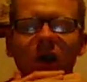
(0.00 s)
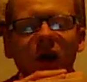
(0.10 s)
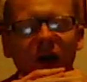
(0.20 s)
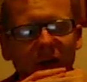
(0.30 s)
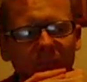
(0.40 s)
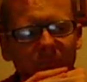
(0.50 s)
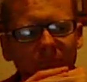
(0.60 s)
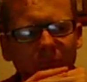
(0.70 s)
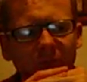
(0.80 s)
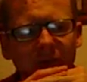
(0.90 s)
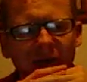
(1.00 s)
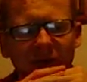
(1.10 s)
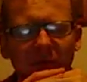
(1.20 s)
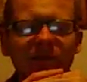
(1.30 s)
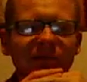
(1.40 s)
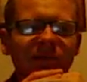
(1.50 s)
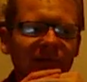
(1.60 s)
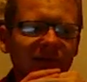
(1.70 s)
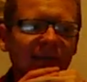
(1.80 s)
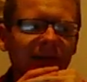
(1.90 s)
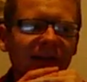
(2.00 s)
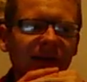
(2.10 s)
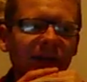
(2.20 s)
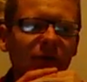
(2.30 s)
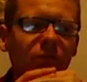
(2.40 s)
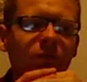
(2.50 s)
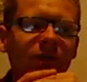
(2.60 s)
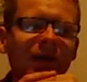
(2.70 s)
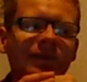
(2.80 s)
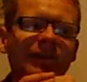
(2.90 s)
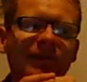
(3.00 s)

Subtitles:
Can you actually see any coordinated